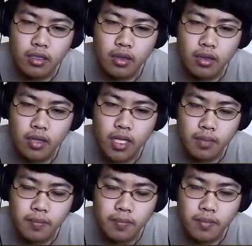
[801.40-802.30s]
Okay.
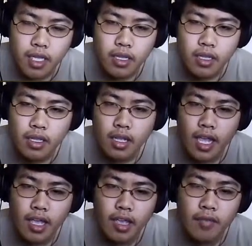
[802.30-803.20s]

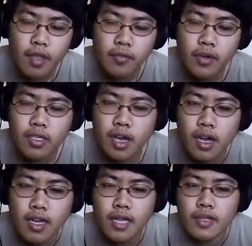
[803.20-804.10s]
I have never
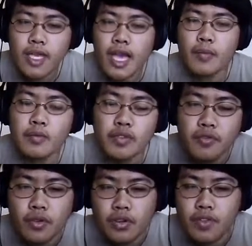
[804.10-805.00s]
gone out camping
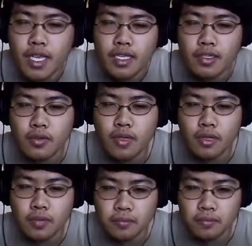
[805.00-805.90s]
before, if you guys don't
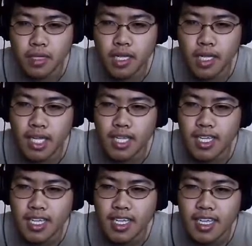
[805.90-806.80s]
know.
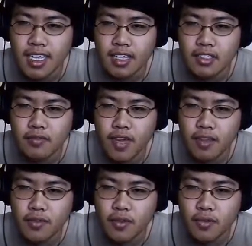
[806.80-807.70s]
In
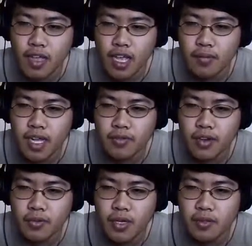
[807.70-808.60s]
survival, I'm not
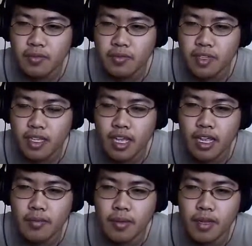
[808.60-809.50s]
very well.
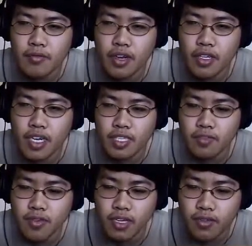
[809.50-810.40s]
I I'm, I'm not very good at
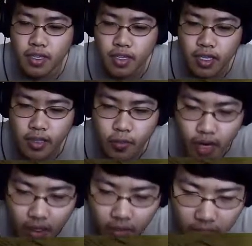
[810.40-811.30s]
surviving in the
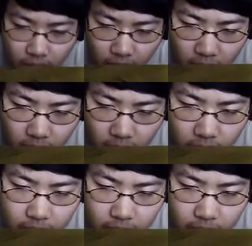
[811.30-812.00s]
wild type of thing.